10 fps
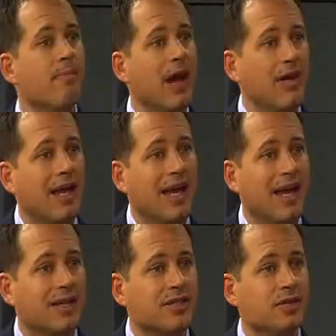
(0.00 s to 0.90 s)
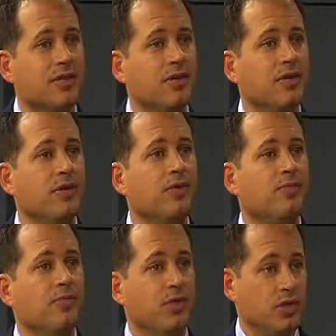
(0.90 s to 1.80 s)
periodontics,
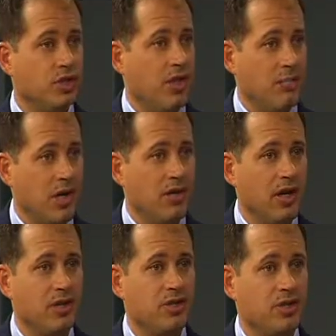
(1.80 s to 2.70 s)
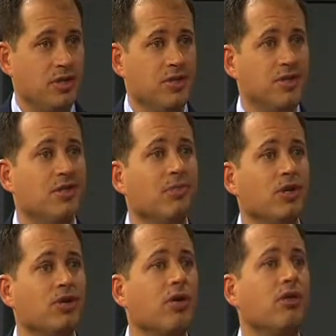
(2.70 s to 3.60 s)
or treating periodontal disease, is the
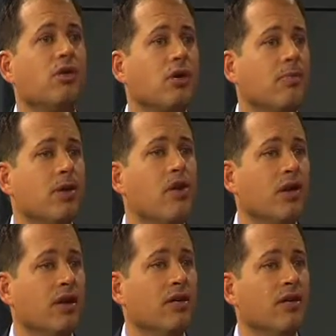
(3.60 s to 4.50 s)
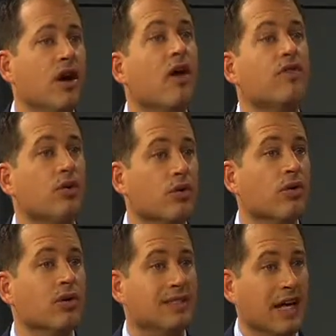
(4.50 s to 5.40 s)
most critical component of your
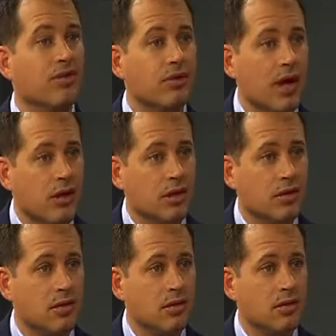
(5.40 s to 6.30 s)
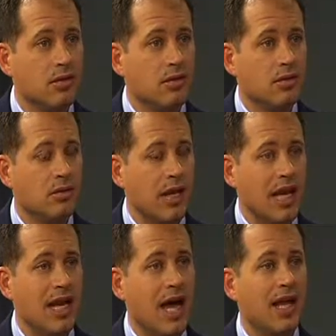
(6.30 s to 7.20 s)
dental health. Okay, so this